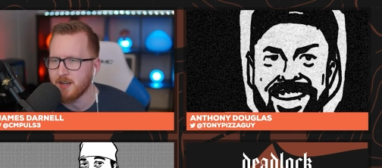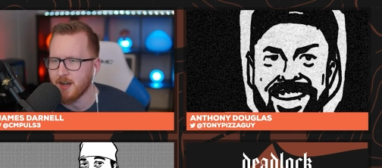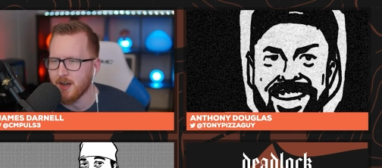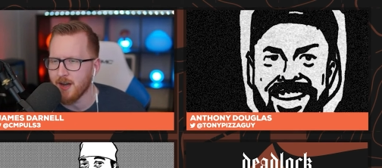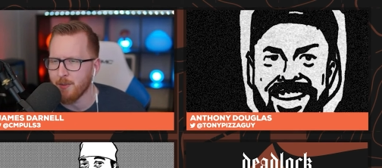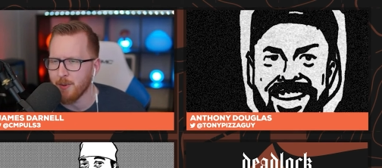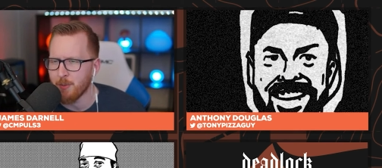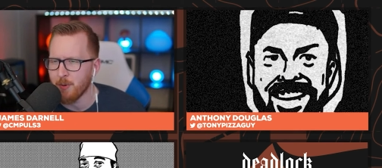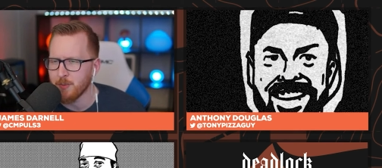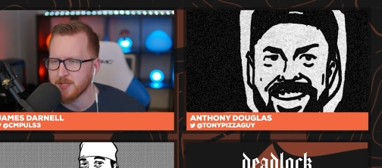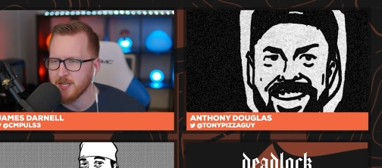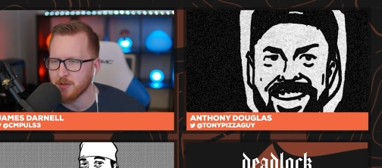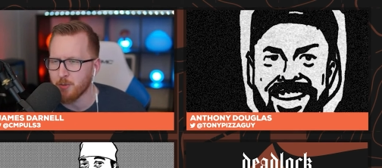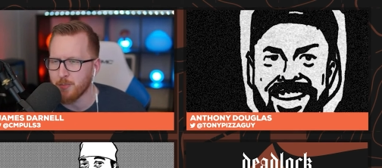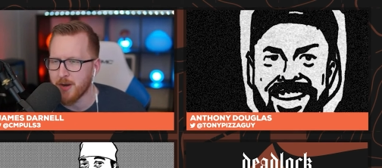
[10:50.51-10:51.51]
Speaker 1: And what
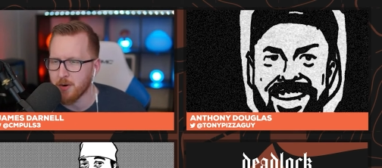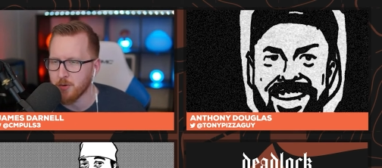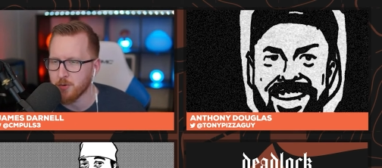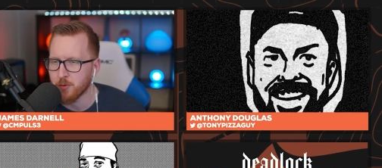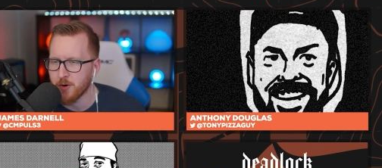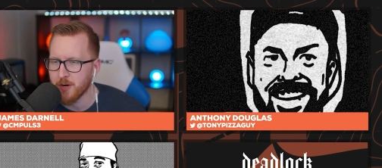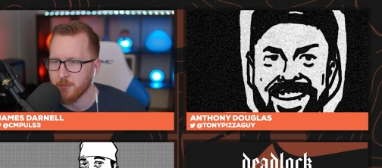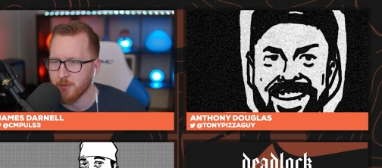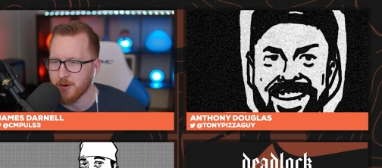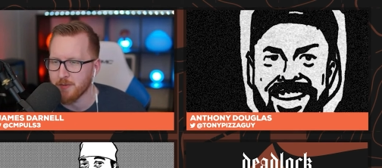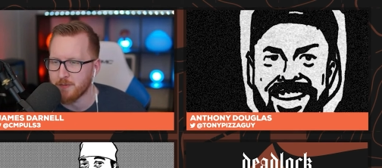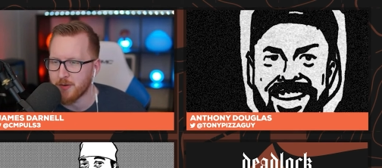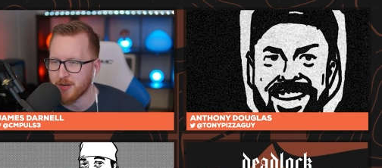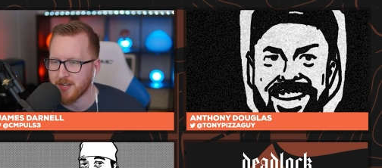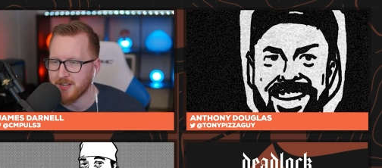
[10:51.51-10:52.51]
was the other one? Paranoid, where
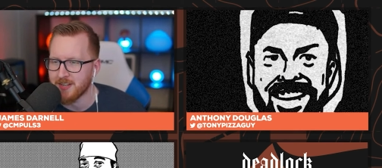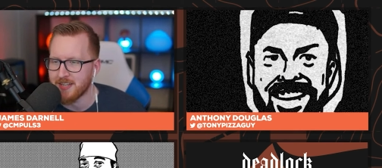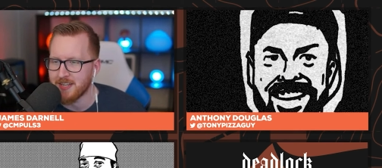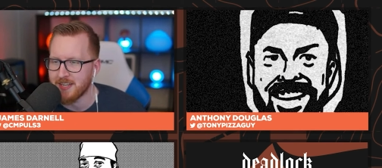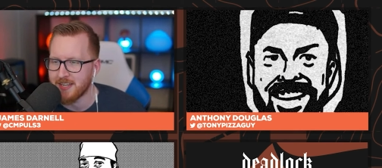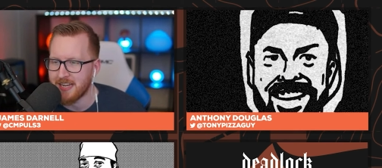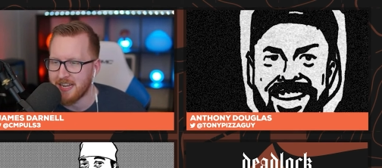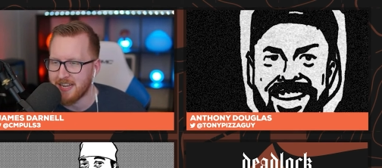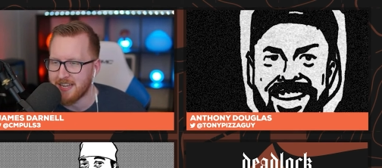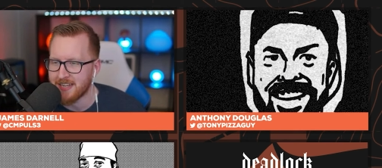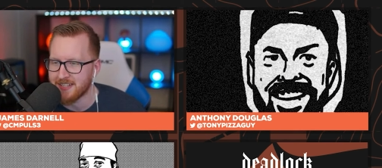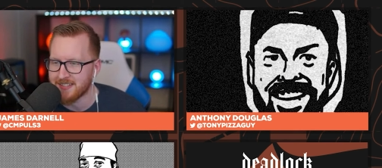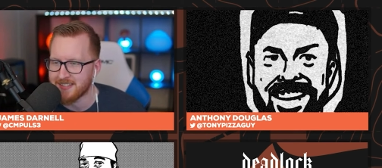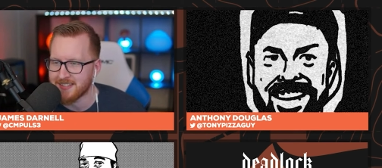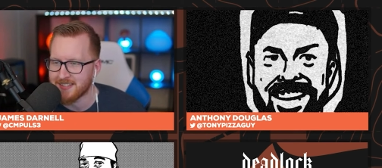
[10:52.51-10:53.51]
it fucking, it
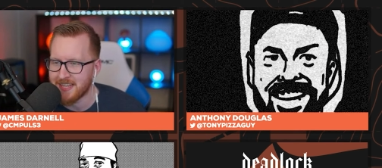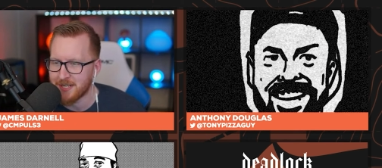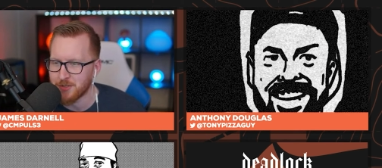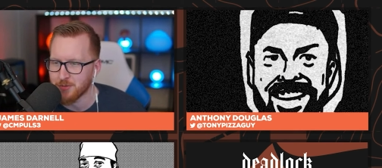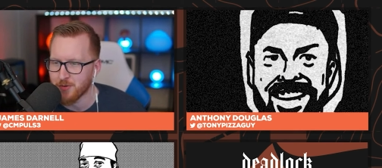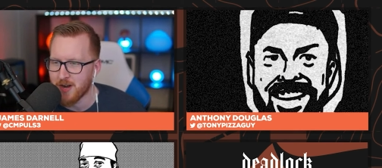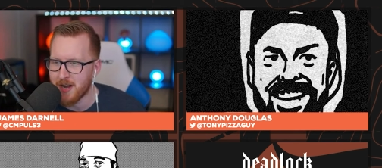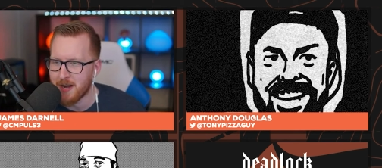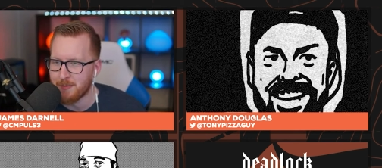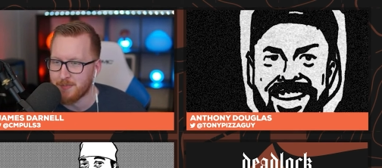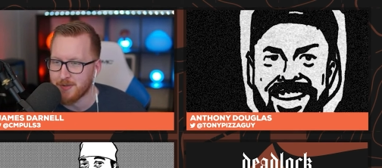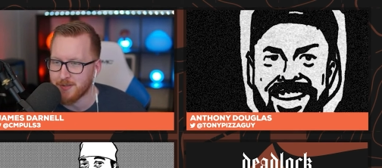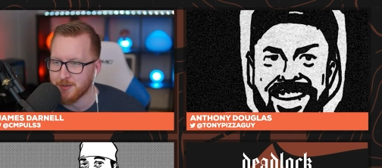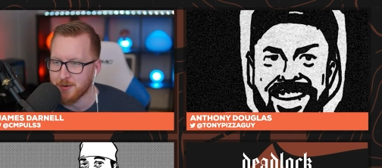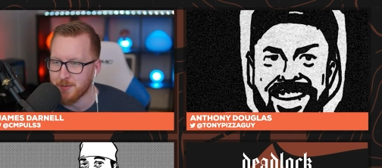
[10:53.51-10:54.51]
hits that drop
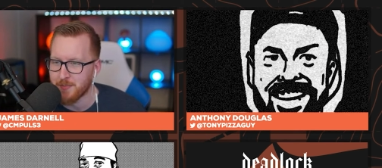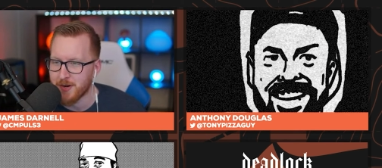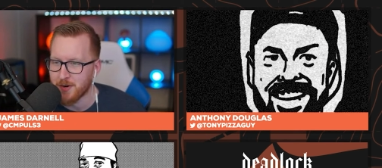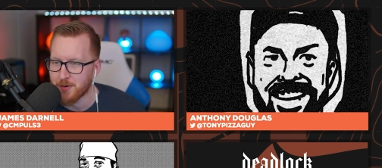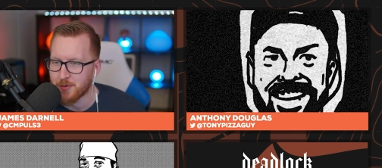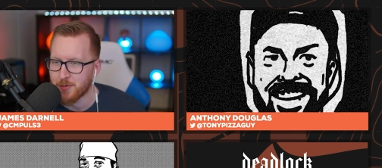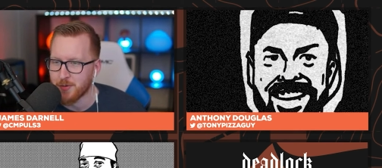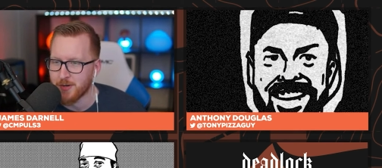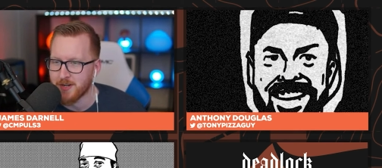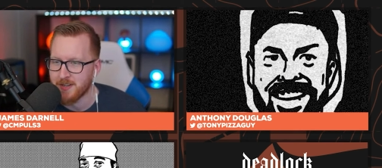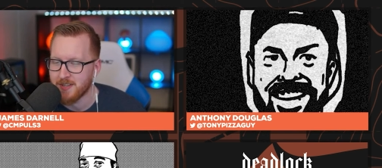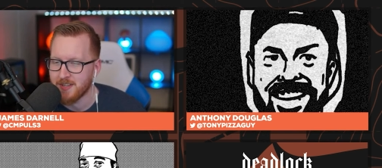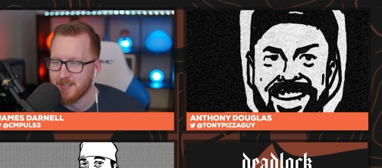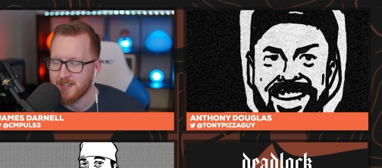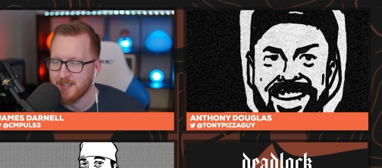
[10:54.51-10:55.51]
during Paranoid.
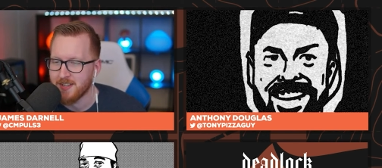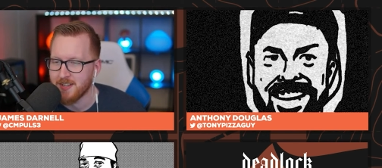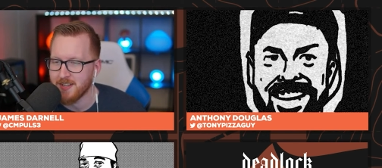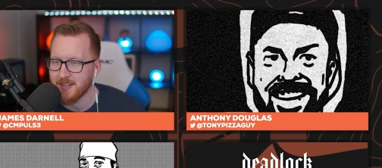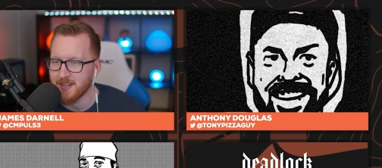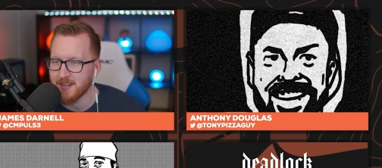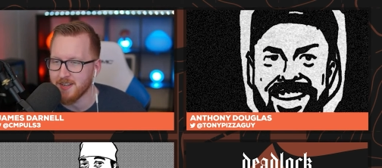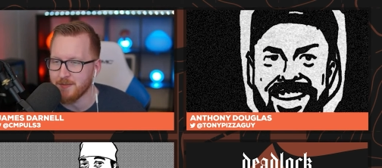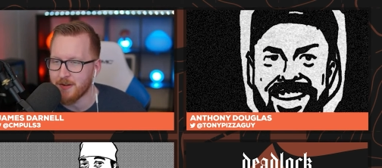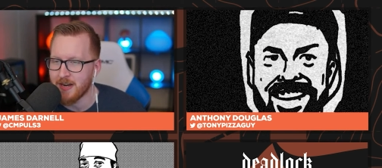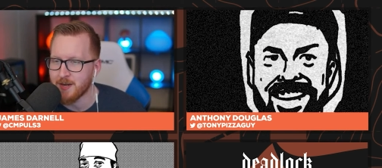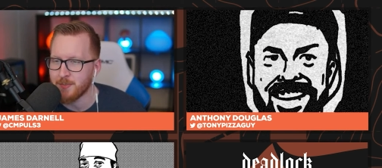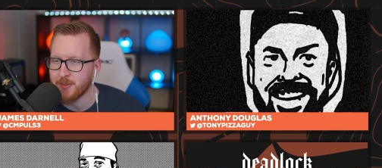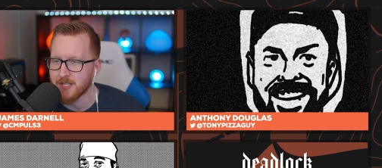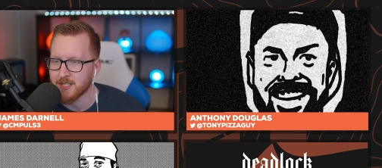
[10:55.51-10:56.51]
Yeah, yeah. If I
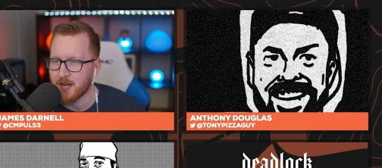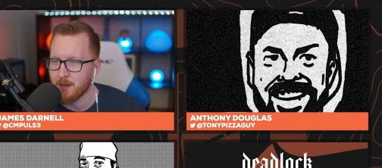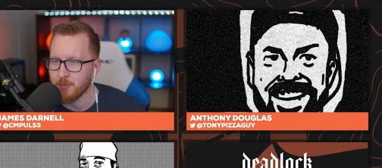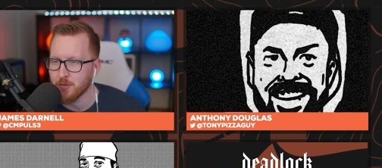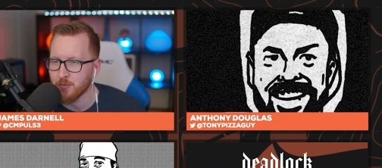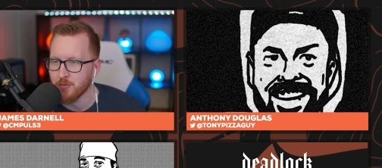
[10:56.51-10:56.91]
had to pick top